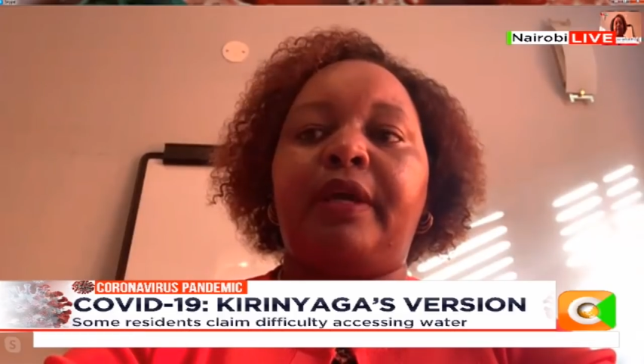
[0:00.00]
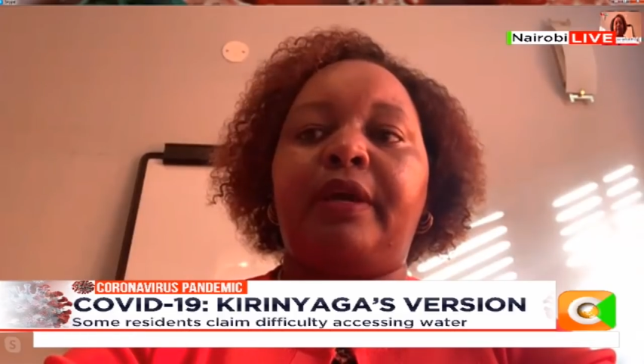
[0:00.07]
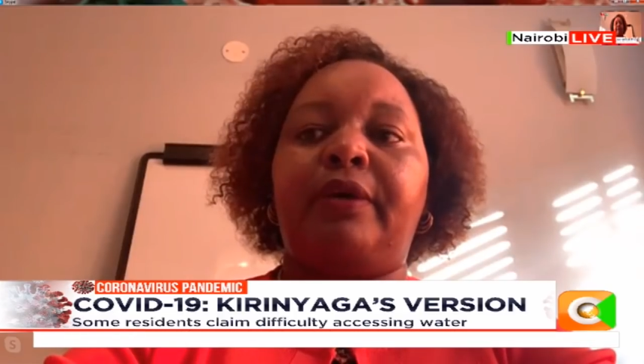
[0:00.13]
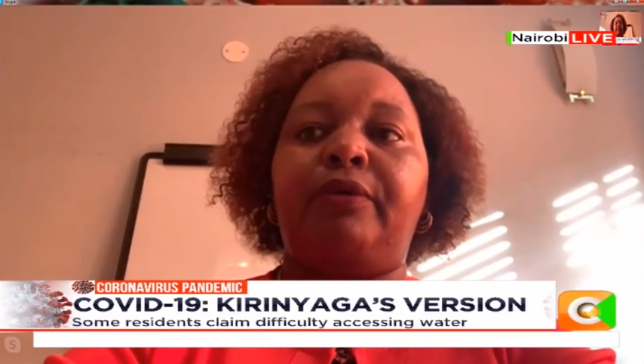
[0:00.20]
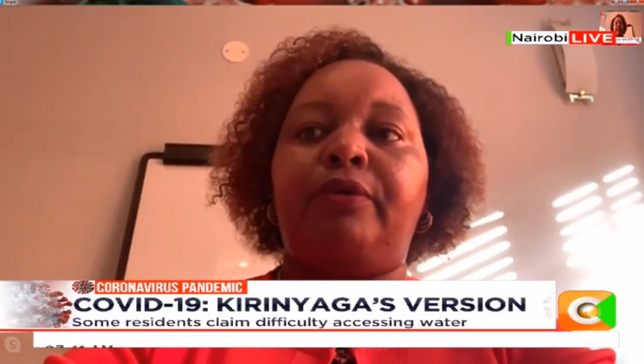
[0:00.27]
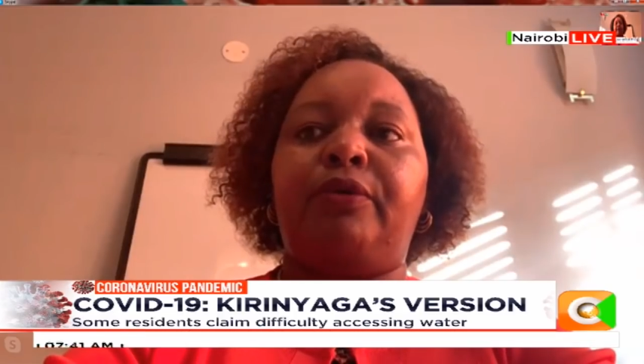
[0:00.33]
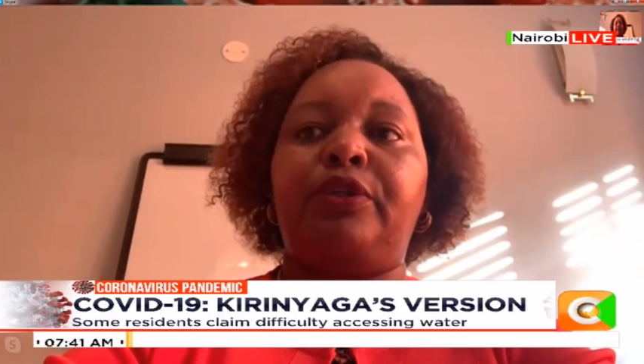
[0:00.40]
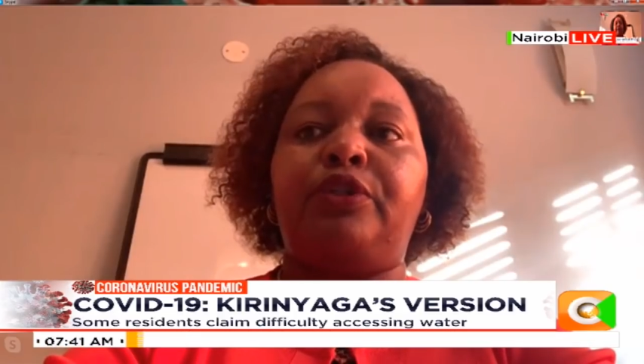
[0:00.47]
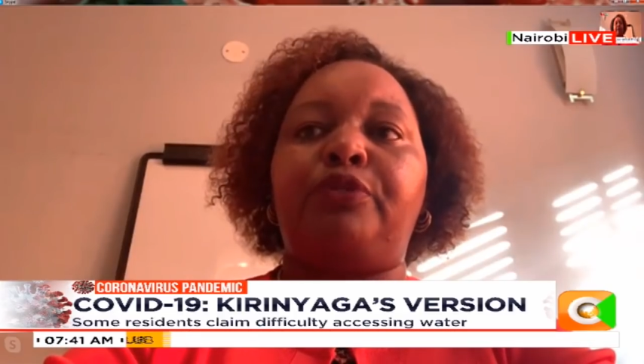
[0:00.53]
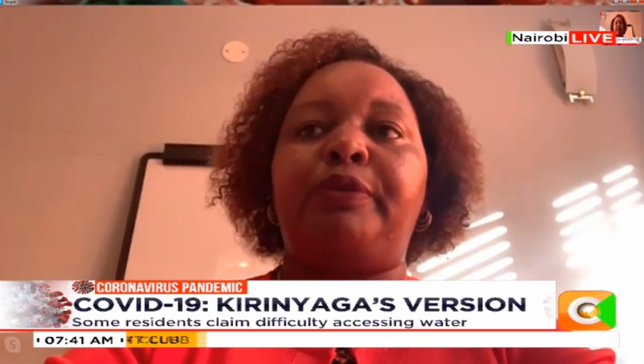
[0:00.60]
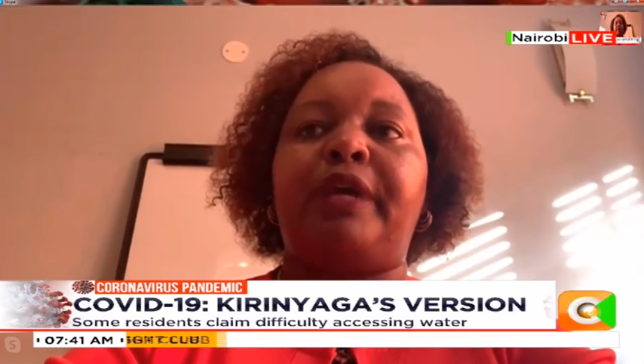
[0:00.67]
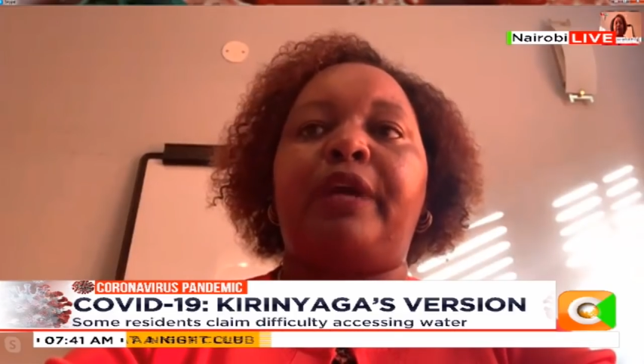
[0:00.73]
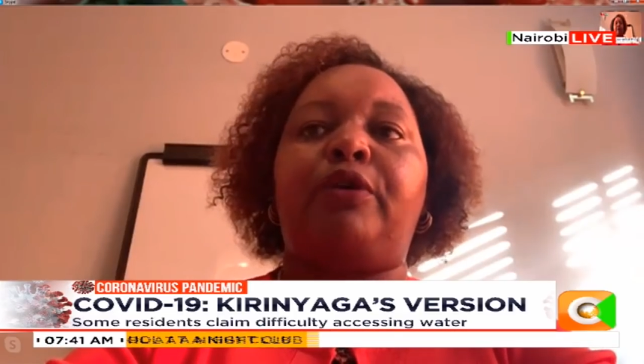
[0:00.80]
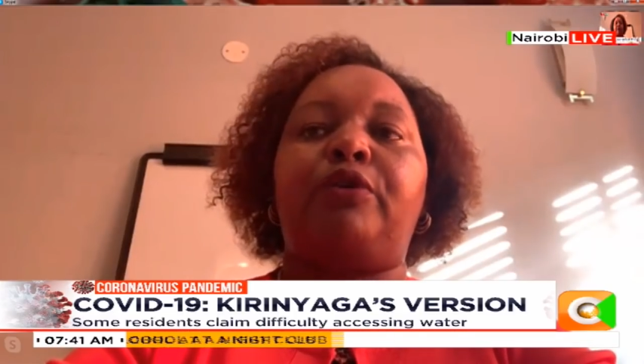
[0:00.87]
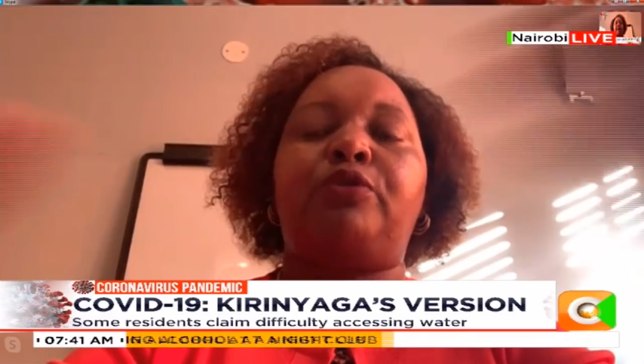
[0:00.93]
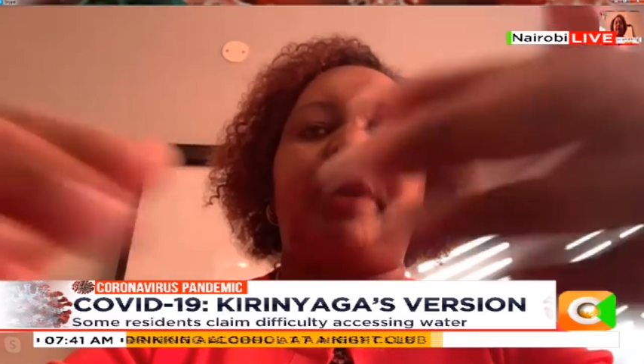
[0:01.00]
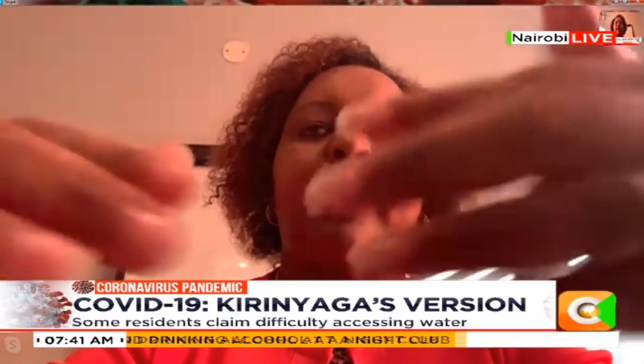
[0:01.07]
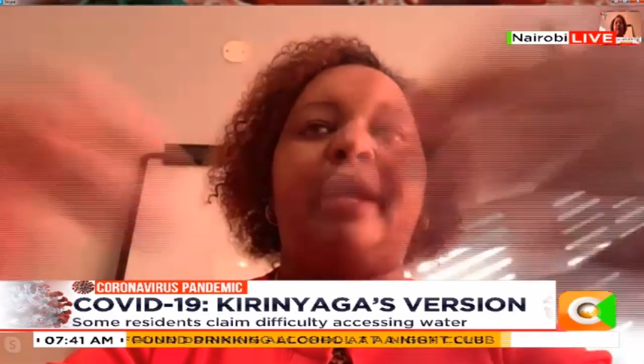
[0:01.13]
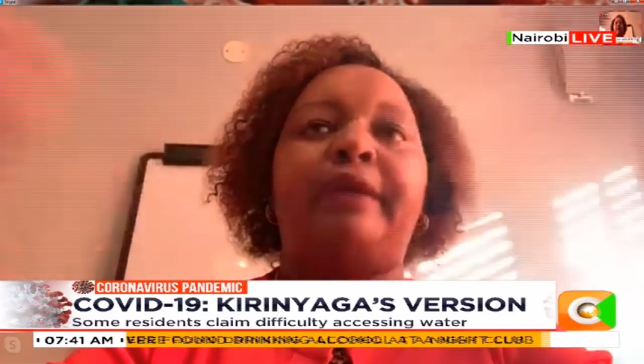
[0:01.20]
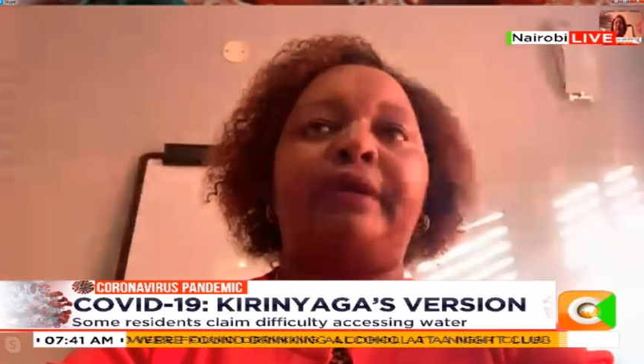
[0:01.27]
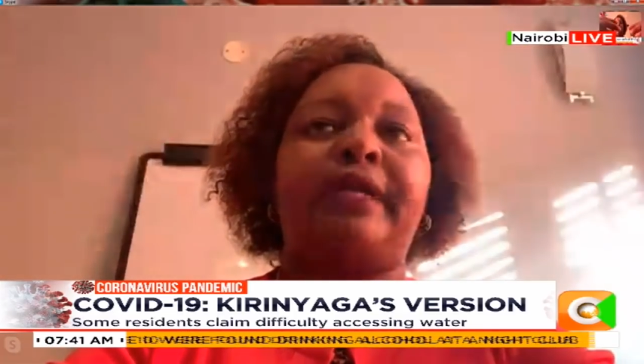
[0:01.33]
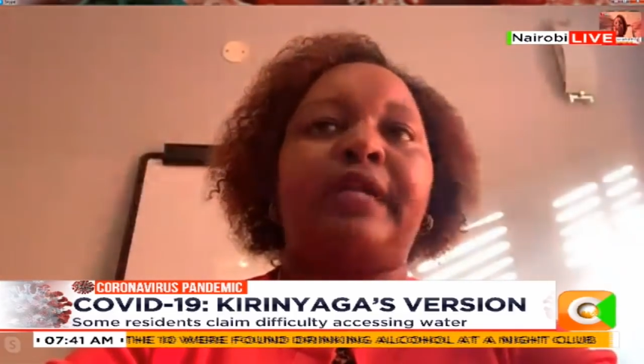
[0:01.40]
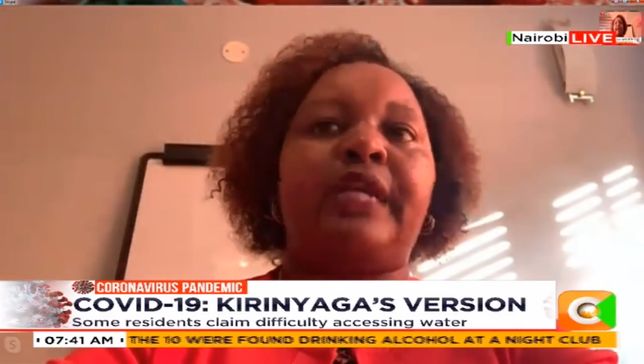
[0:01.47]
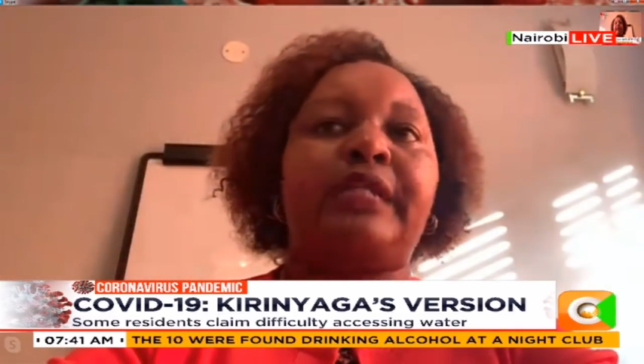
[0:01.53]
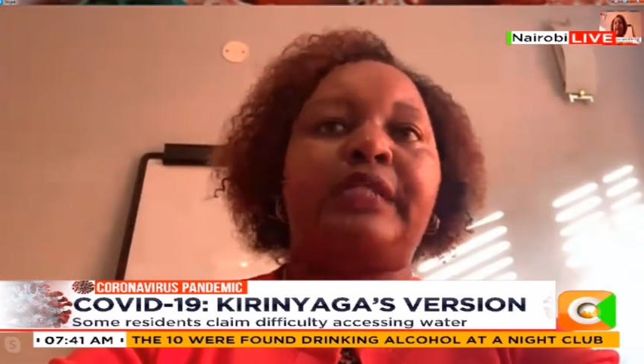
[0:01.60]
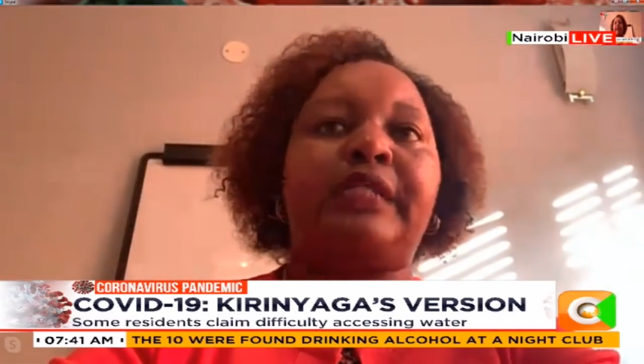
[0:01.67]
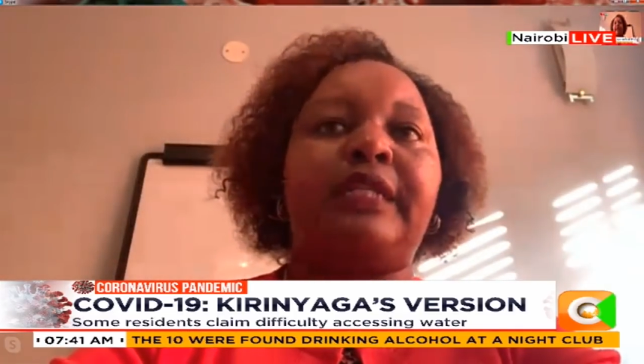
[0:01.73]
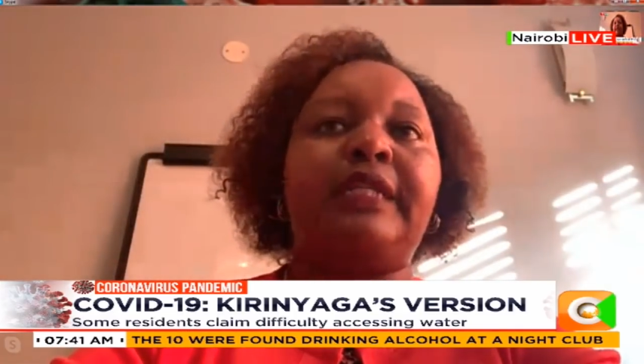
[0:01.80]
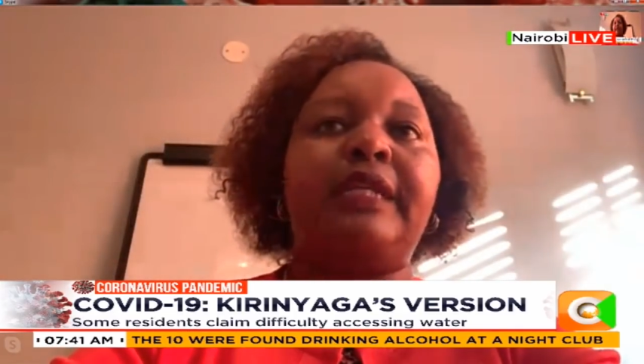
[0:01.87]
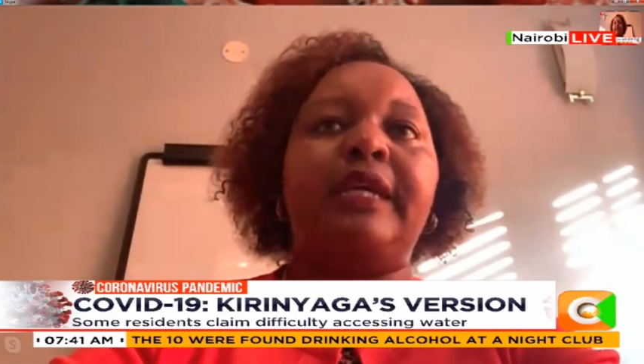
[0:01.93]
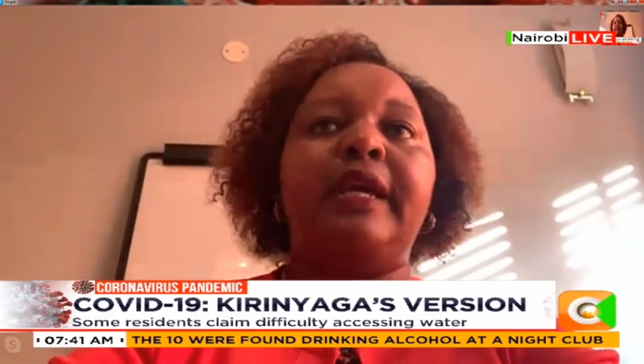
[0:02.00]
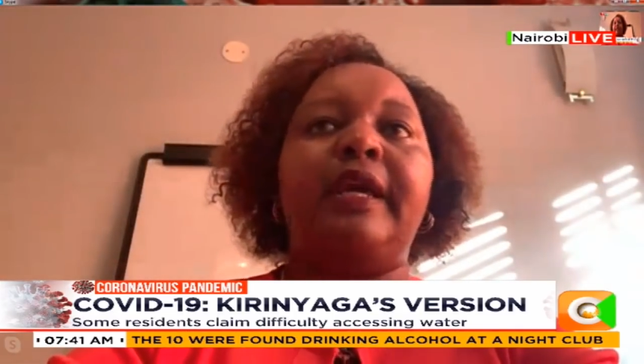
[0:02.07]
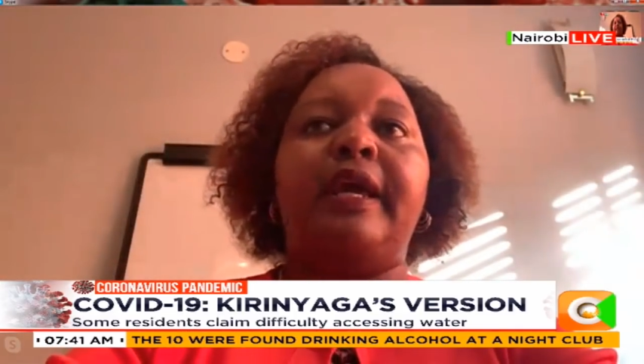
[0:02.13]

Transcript: are going to be here because we're hiring nationally,